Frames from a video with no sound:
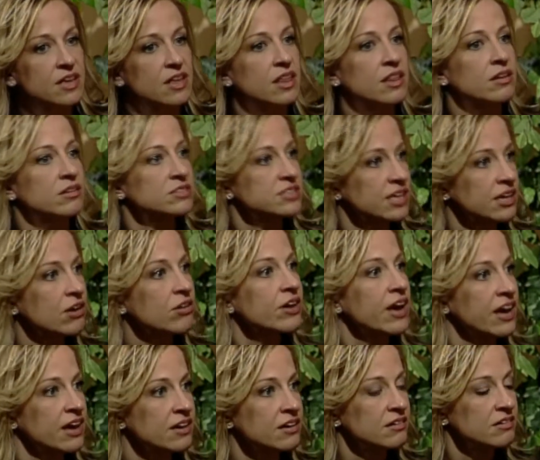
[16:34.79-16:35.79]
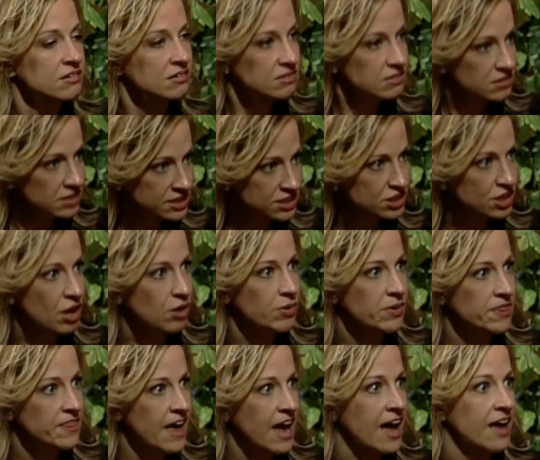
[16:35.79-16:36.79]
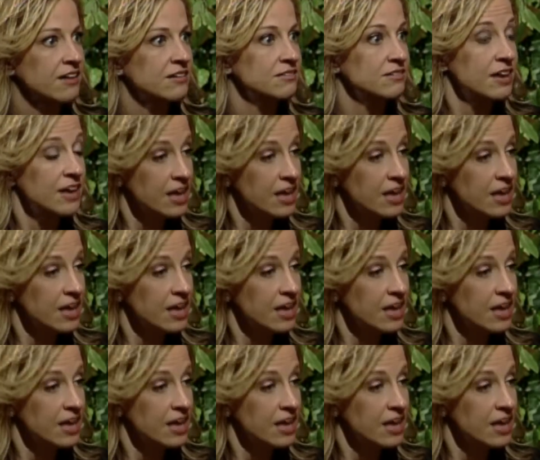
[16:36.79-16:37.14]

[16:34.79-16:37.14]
And I say, okay, let's go with that.